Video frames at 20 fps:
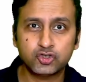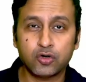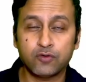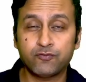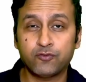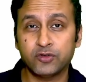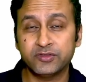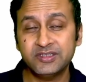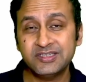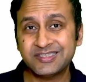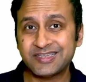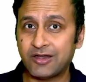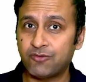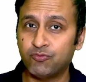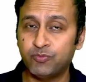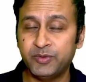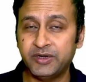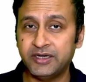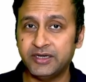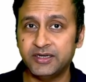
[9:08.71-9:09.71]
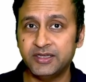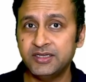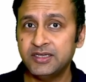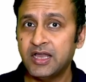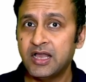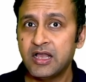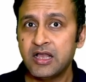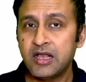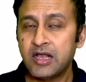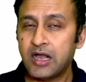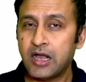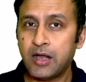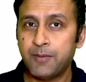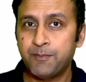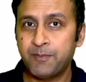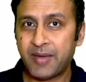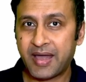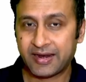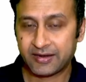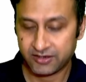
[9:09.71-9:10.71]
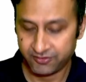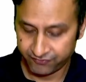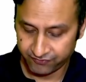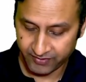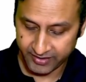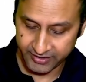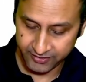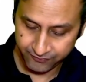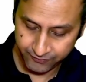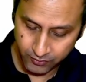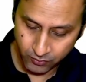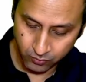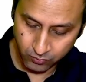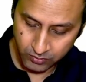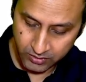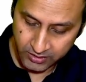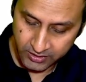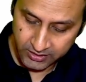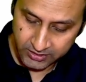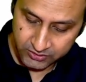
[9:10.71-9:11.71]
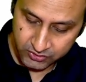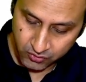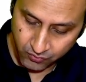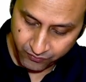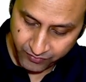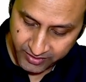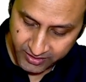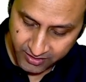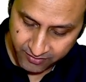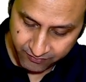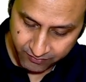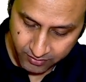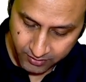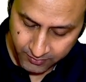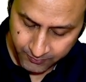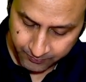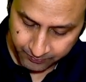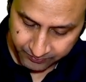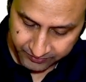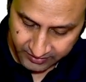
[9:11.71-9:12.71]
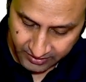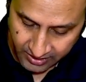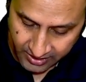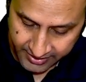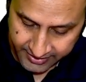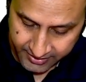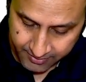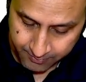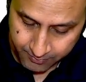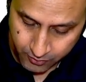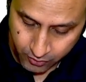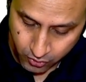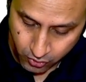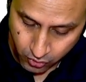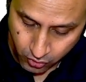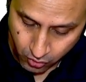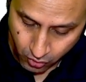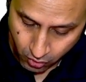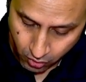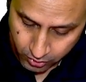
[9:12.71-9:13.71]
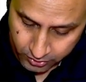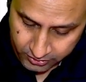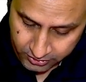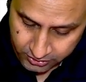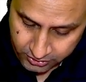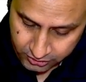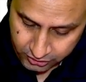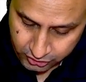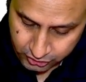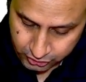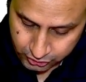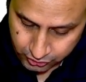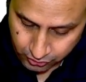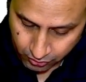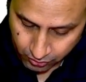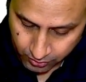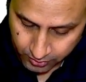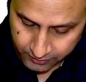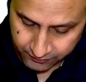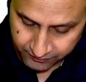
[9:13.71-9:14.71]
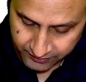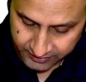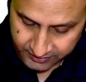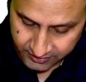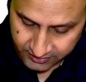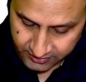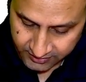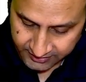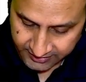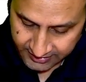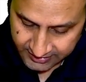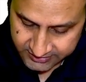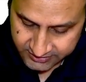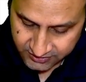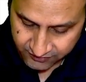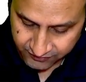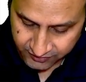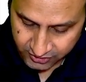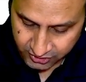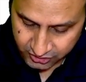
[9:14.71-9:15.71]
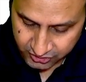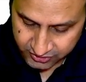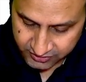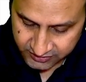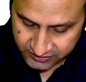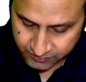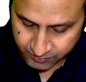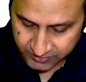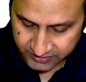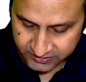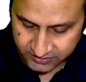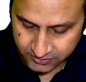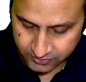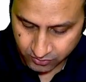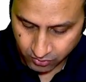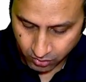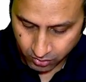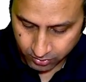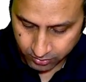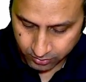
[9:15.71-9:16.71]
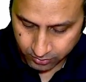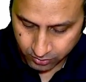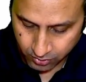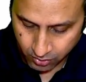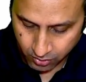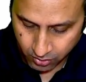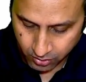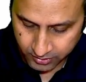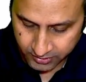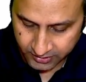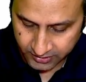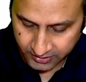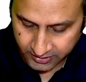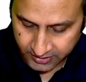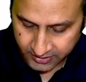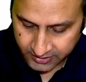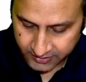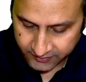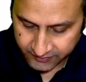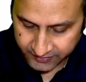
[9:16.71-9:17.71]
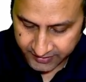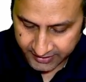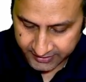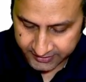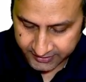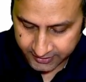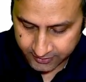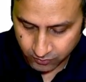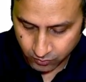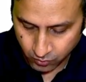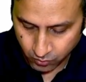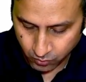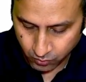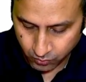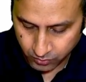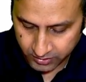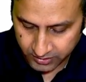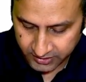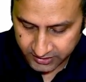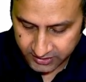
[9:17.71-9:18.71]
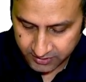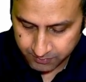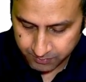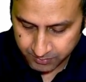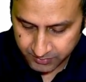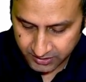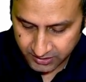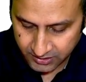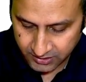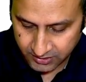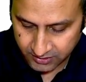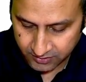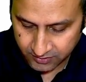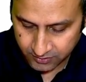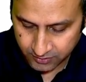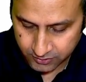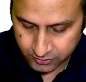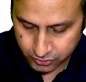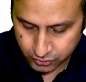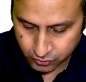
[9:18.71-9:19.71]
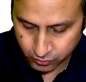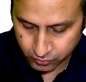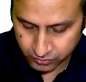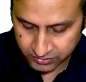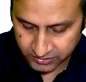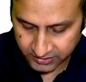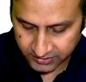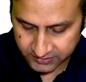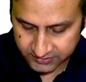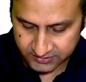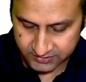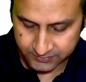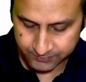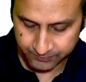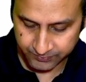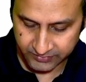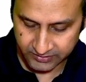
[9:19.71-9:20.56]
For this, I would be needing a magnified view. So whenever I am not sure whether a calcification is present or not, that can only mean two things.